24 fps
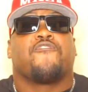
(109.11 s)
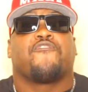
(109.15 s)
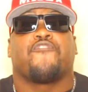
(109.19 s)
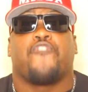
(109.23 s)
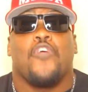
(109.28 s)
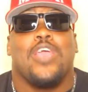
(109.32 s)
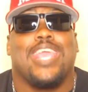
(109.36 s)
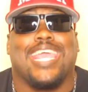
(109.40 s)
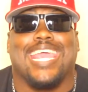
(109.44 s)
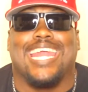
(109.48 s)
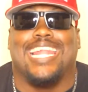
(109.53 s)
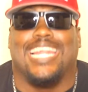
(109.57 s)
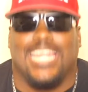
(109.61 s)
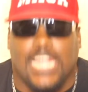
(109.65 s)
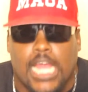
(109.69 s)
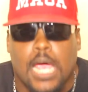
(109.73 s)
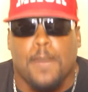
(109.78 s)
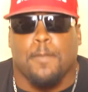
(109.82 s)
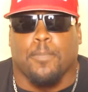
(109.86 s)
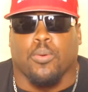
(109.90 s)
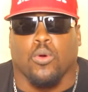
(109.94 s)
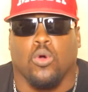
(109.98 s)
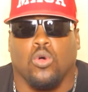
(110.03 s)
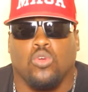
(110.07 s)
freaking
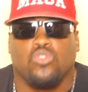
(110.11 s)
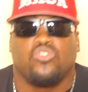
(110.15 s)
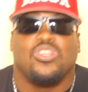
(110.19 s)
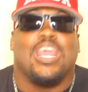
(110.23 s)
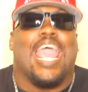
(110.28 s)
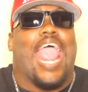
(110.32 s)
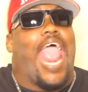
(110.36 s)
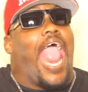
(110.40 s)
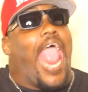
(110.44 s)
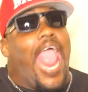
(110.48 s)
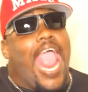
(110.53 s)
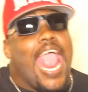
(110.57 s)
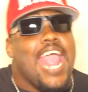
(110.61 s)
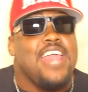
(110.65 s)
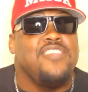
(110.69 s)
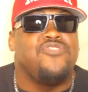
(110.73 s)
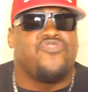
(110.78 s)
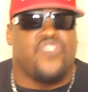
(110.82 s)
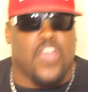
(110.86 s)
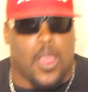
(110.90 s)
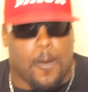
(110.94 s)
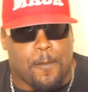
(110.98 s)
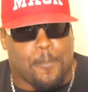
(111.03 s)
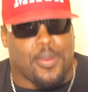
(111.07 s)
liberals
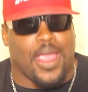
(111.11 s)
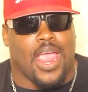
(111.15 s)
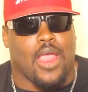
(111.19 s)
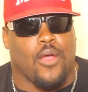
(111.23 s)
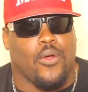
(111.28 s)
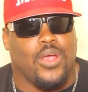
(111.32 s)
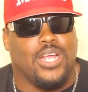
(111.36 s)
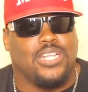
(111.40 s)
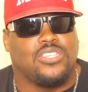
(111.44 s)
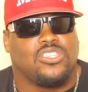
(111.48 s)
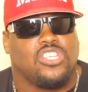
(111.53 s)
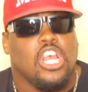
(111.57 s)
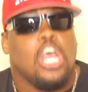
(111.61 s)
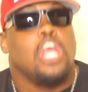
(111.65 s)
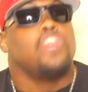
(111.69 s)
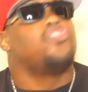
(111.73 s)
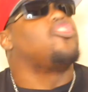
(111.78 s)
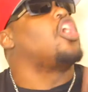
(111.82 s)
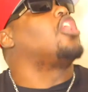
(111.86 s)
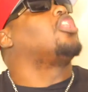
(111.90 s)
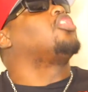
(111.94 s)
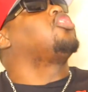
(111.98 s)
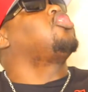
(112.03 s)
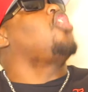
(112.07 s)
and their parents,
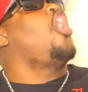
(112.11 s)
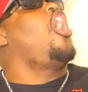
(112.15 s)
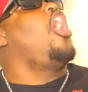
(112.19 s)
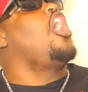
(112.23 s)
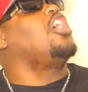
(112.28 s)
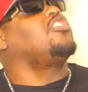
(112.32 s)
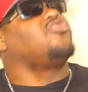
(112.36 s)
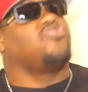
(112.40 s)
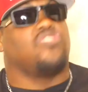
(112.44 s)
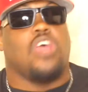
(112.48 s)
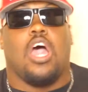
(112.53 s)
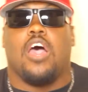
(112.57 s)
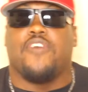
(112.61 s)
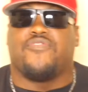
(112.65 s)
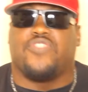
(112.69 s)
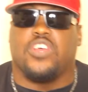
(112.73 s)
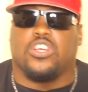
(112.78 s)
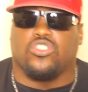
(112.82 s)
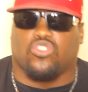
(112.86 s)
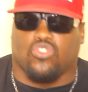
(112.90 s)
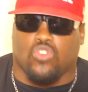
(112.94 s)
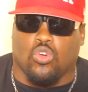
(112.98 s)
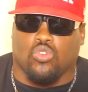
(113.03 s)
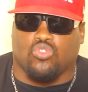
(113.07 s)
the loss of
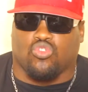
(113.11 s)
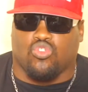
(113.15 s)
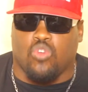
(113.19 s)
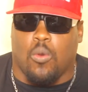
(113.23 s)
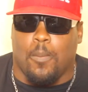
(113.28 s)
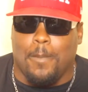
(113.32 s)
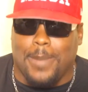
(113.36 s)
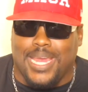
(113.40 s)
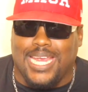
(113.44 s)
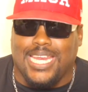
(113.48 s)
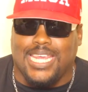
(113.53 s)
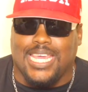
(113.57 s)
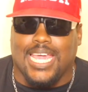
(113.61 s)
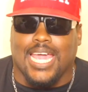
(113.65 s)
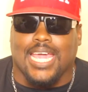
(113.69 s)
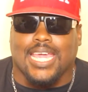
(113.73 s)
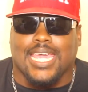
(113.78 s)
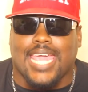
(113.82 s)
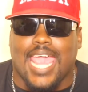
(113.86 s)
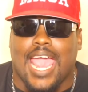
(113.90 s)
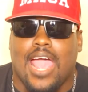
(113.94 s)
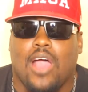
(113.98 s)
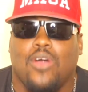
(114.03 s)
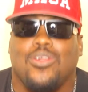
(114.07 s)
their social media
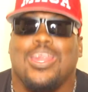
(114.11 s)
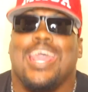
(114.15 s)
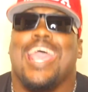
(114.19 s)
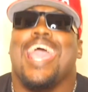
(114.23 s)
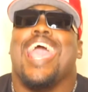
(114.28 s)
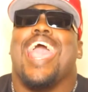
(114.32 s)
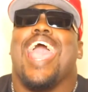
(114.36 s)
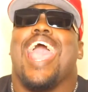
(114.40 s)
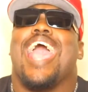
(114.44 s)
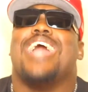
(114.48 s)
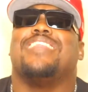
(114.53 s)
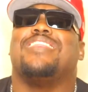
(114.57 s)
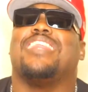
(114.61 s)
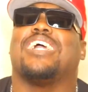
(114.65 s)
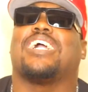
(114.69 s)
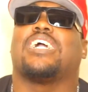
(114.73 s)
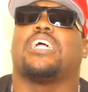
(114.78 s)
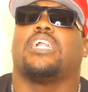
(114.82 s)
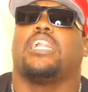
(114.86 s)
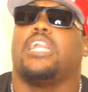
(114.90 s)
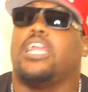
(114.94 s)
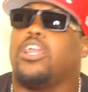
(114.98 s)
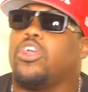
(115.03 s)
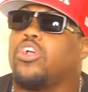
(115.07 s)
account, and the
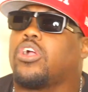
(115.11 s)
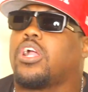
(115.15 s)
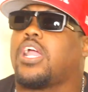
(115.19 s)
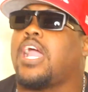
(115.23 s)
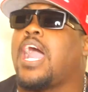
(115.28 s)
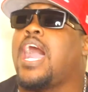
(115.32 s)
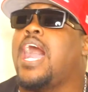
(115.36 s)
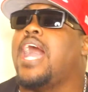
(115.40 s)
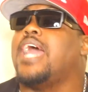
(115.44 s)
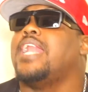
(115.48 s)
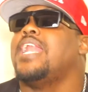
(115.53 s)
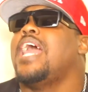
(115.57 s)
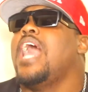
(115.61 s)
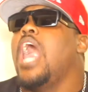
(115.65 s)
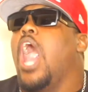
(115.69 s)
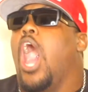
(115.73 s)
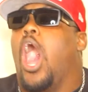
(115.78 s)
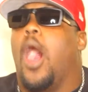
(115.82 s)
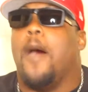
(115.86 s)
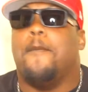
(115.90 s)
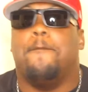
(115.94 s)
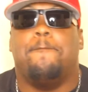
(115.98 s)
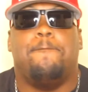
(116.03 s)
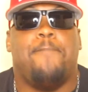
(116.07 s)
clear-cut
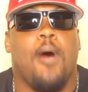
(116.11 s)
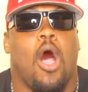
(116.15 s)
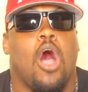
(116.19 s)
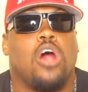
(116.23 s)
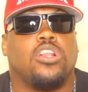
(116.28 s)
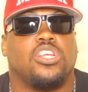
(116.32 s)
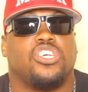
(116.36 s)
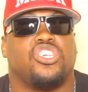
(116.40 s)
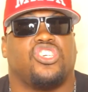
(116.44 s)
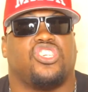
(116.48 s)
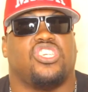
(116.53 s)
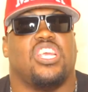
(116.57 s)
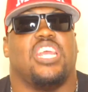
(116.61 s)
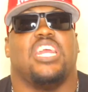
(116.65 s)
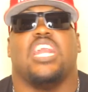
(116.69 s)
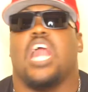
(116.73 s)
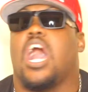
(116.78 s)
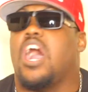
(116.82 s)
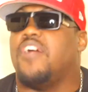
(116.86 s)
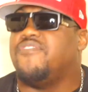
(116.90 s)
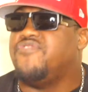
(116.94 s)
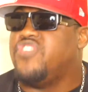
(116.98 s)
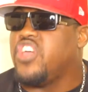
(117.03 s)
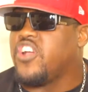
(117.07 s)
abolishing
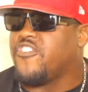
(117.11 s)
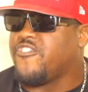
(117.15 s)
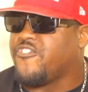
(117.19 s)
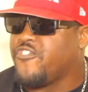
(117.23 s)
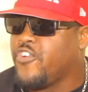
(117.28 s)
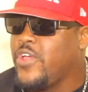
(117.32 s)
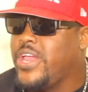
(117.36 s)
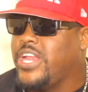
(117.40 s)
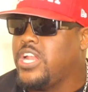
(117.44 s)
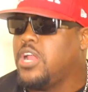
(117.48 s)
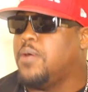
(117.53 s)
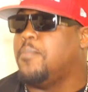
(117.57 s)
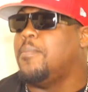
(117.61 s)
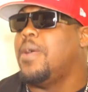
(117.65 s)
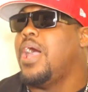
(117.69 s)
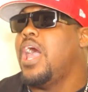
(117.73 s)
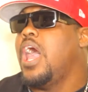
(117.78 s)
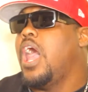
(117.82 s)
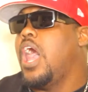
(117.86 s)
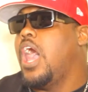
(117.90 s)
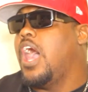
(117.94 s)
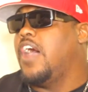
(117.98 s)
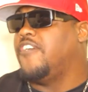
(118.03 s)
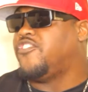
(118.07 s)
of their freedom
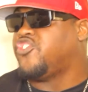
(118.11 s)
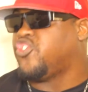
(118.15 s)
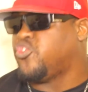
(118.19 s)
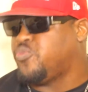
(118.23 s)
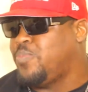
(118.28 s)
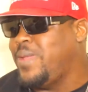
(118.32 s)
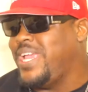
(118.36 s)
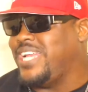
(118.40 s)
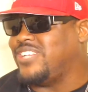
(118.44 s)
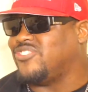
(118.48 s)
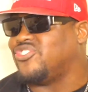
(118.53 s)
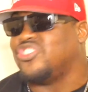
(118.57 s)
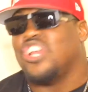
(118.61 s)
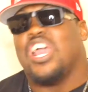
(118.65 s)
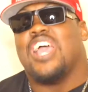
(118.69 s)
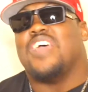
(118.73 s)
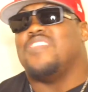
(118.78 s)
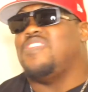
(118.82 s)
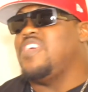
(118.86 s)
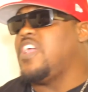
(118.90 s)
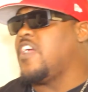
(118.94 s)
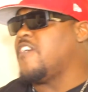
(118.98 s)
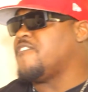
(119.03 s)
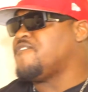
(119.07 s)
of speech.
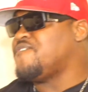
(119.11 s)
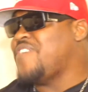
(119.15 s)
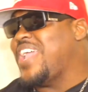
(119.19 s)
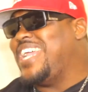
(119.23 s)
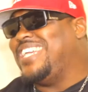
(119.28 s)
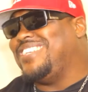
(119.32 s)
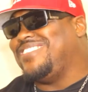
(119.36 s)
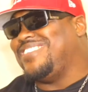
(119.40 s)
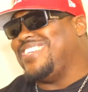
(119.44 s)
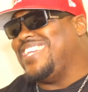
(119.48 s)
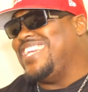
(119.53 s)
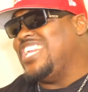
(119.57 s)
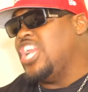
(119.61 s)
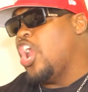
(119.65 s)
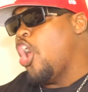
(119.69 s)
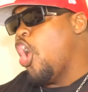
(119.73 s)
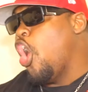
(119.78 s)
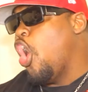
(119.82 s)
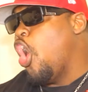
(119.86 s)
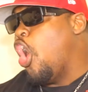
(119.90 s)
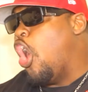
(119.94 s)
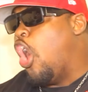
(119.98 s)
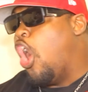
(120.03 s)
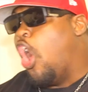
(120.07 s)
They are facing
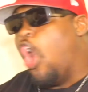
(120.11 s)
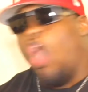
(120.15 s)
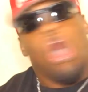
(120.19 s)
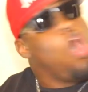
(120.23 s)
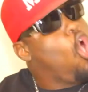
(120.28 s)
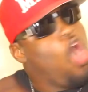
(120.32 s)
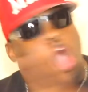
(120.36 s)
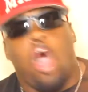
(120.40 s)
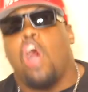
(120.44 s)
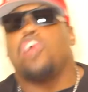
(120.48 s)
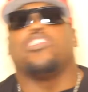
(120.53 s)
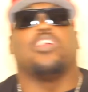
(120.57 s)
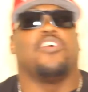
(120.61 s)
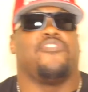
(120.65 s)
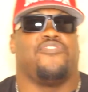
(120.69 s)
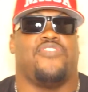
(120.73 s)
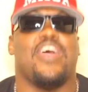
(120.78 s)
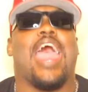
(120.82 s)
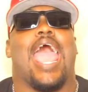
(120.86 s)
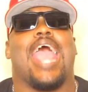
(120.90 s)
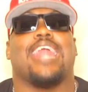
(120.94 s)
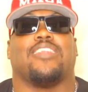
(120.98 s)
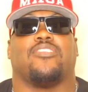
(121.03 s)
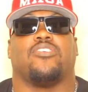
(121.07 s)
all of
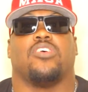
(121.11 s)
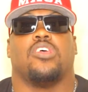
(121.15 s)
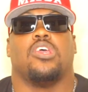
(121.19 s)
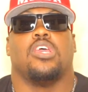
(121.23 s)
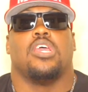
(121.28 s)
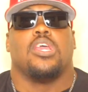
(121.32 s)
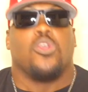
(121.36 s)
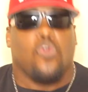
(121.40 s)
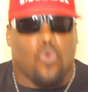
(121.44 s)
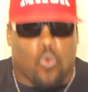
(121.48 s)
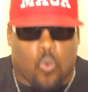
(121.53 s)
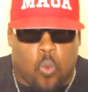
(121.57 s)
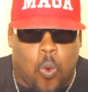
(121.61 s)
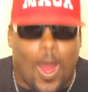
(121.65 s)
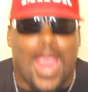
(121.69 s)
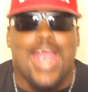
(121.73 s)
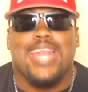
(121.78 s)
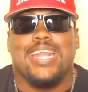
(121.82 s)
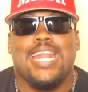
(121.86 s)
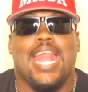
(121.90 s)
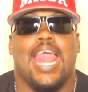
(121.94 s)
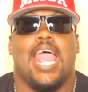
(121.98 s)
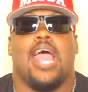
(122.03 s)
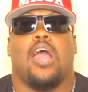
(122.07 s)
that
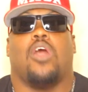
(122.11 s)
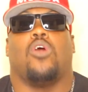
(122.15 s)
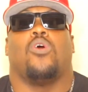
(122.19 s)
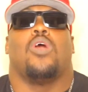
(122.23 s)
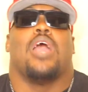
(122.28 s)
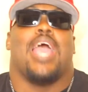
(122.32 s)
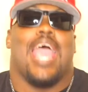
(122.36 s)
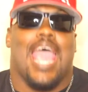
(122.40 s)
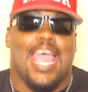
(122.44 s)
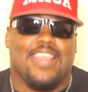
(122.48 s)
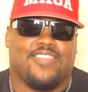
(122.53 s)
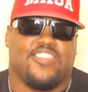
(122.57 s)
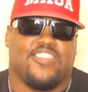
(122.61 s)
right now at